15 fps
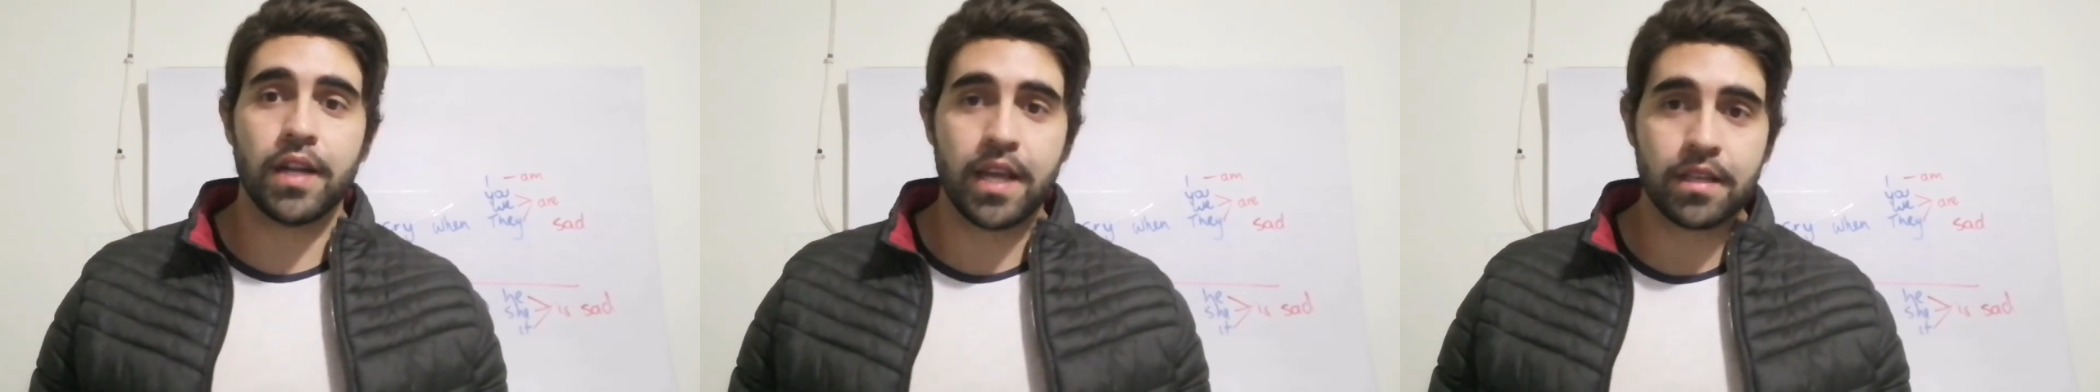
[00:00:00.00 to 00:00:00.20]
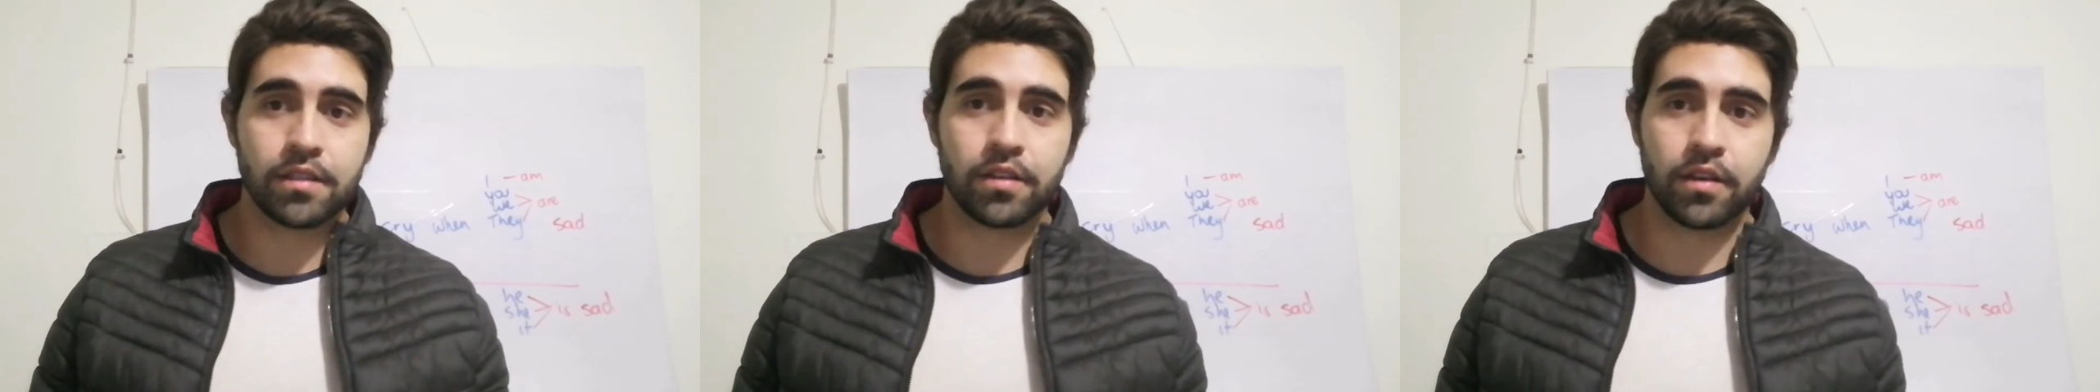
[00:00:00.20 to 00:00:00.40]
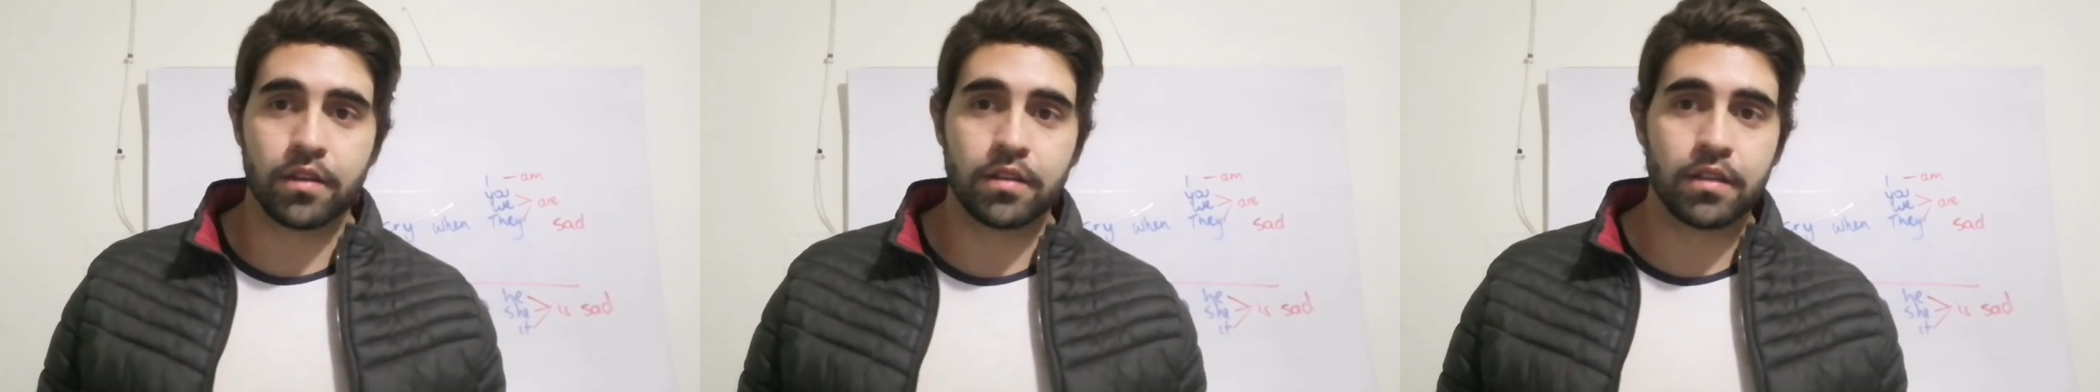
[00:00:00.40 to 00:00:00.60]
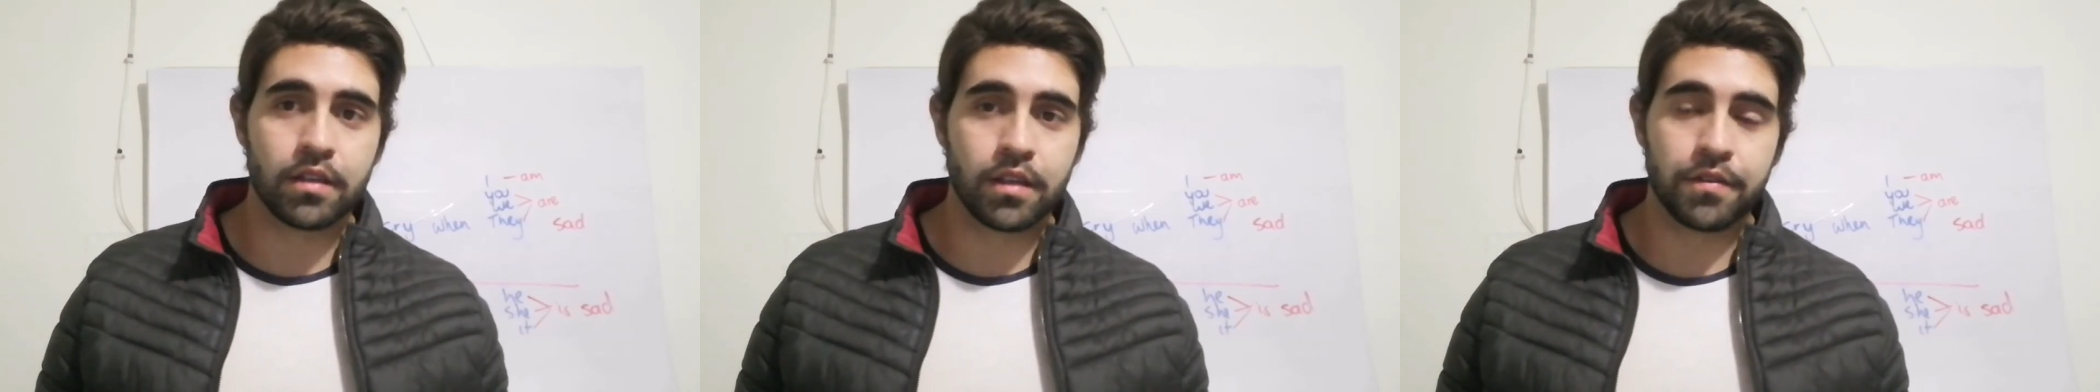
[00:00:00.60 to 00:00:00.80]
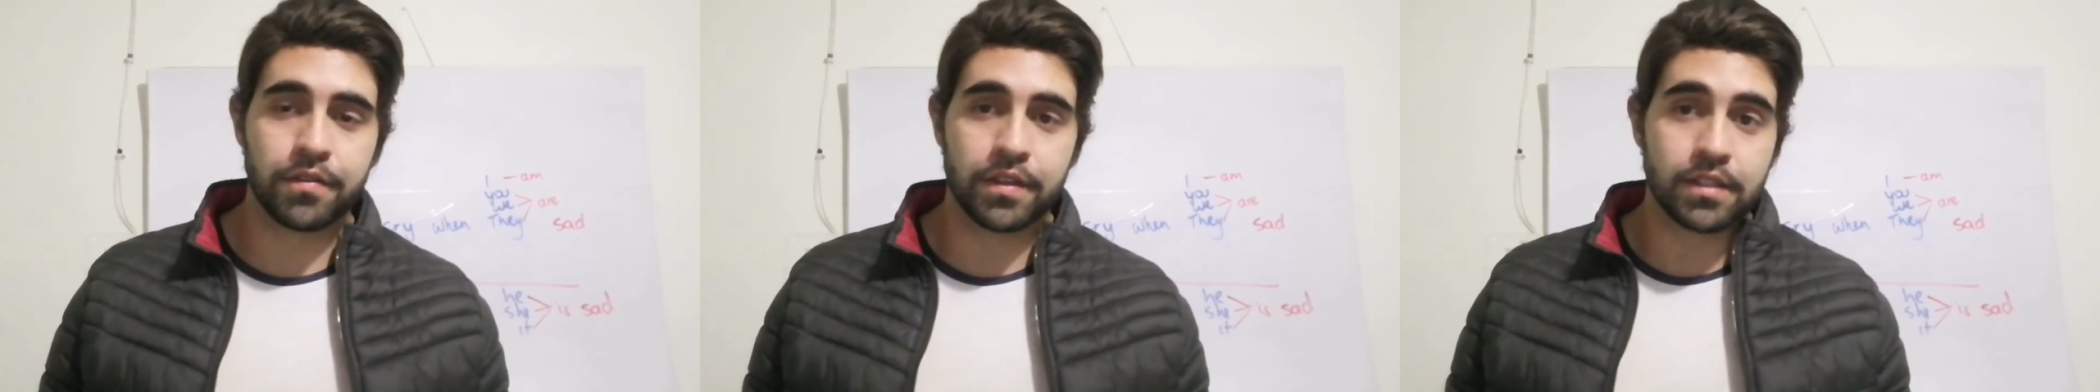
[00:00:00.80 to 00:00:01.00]

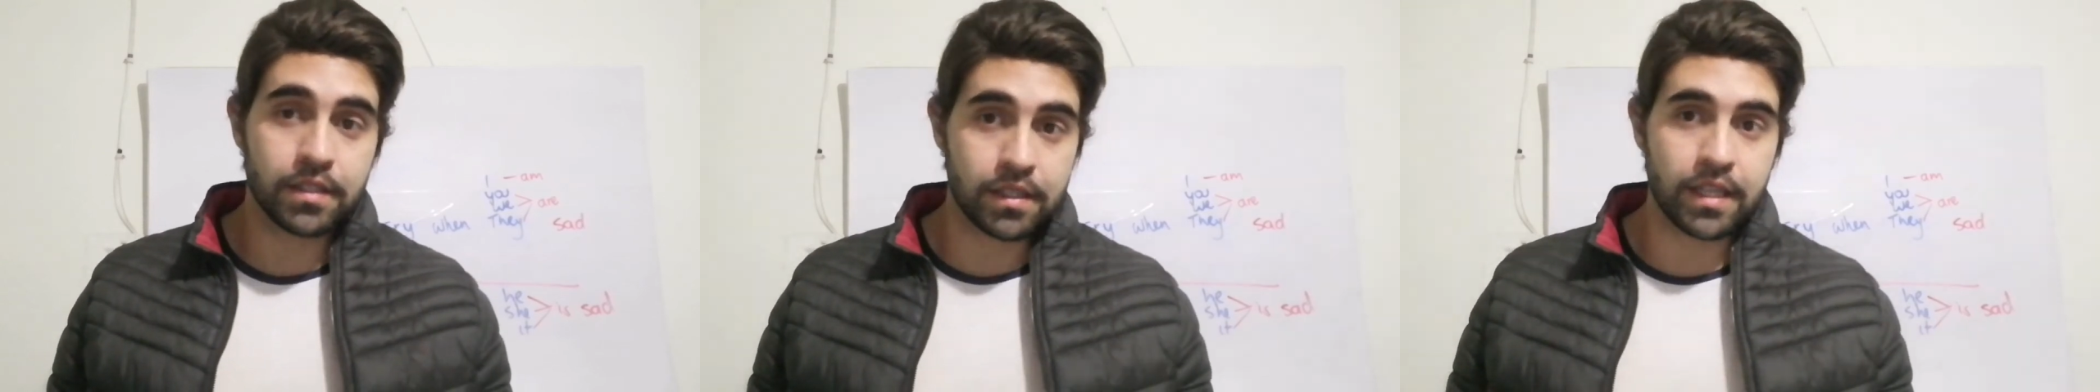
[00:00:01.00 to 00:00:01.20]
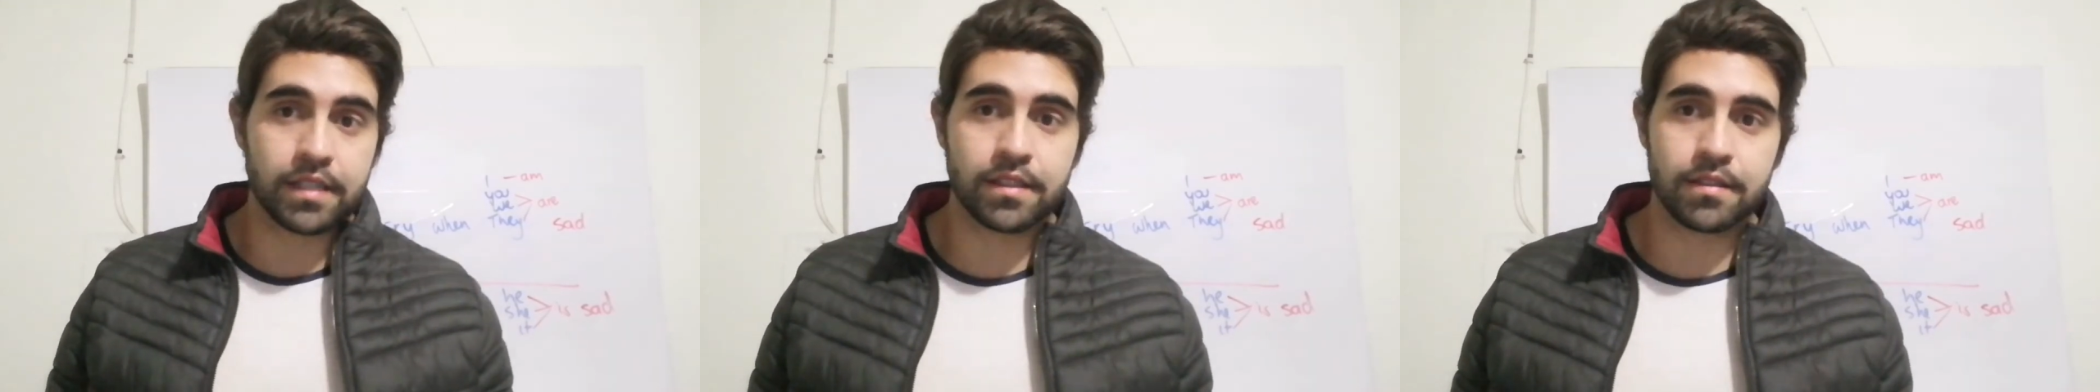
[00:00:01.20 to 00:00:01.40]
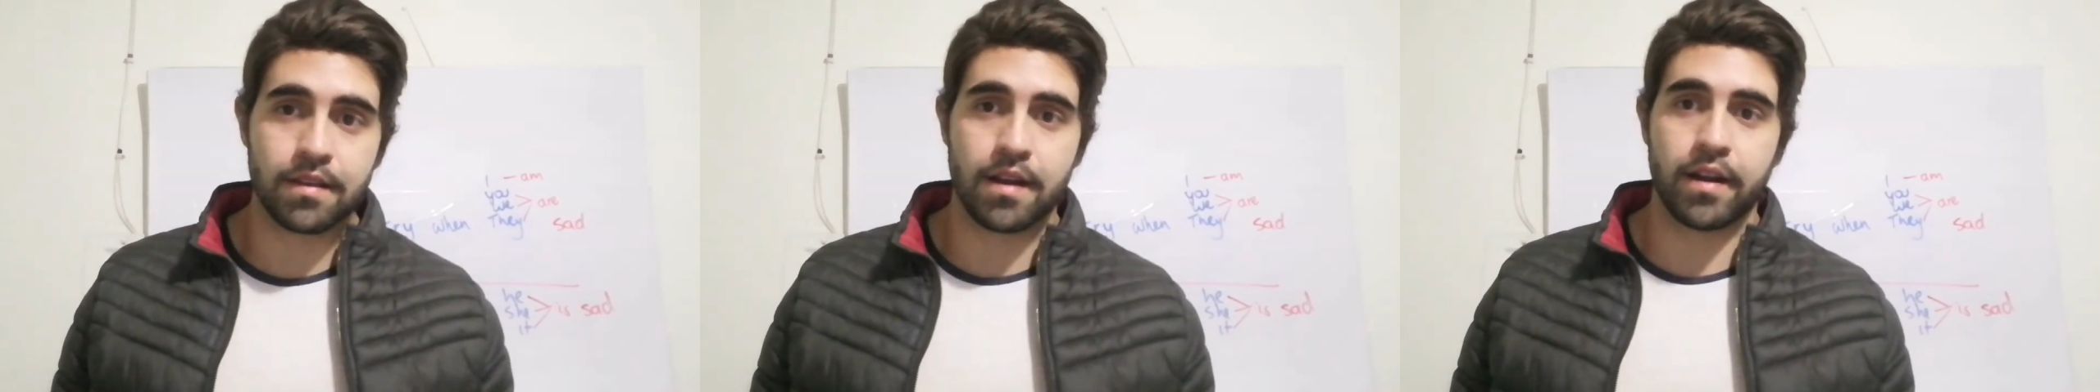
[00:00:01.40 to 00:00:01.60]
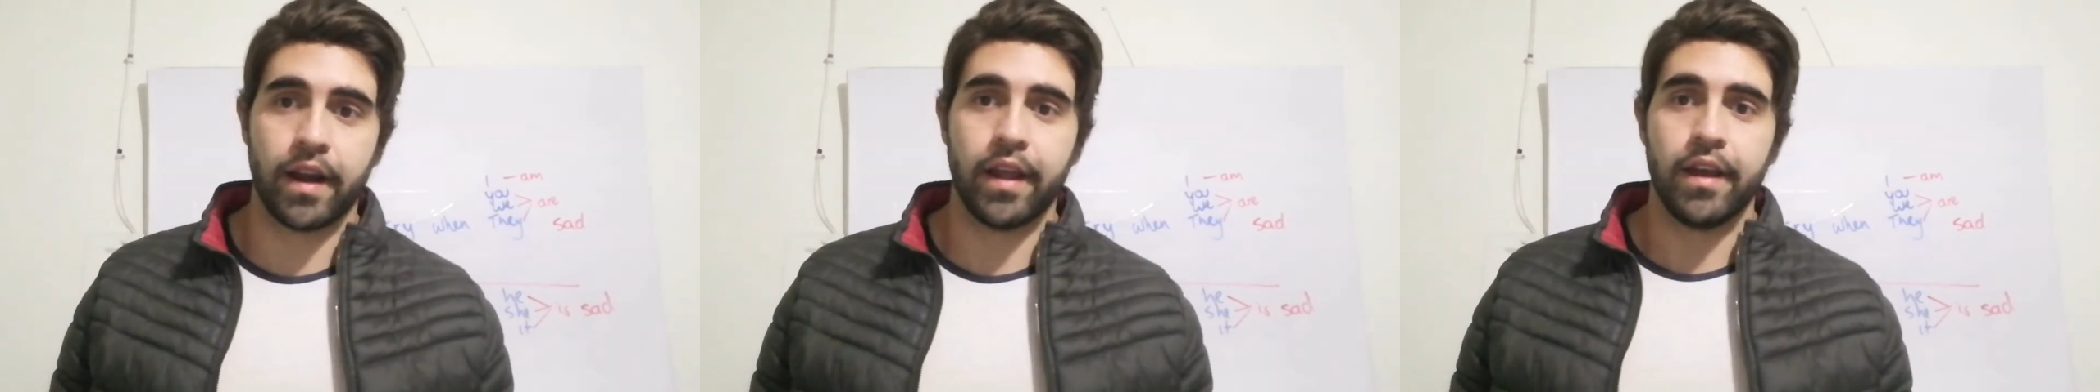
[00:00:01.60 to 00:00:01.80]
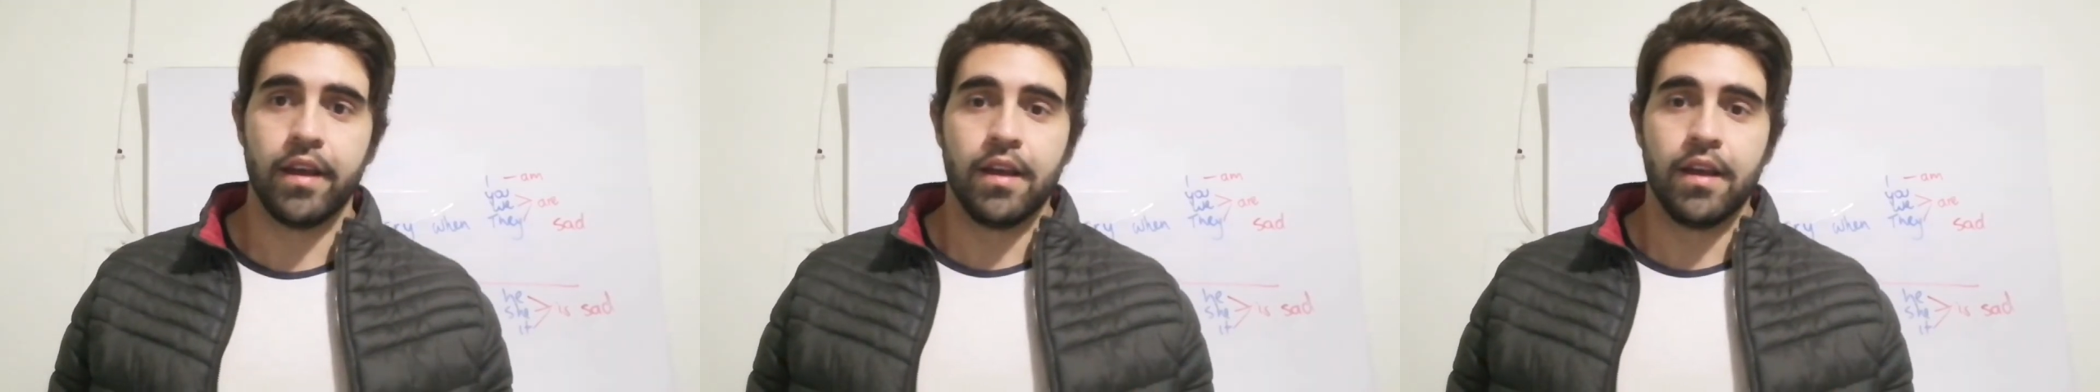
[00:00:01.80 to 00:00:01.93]
lesson if it's necessary.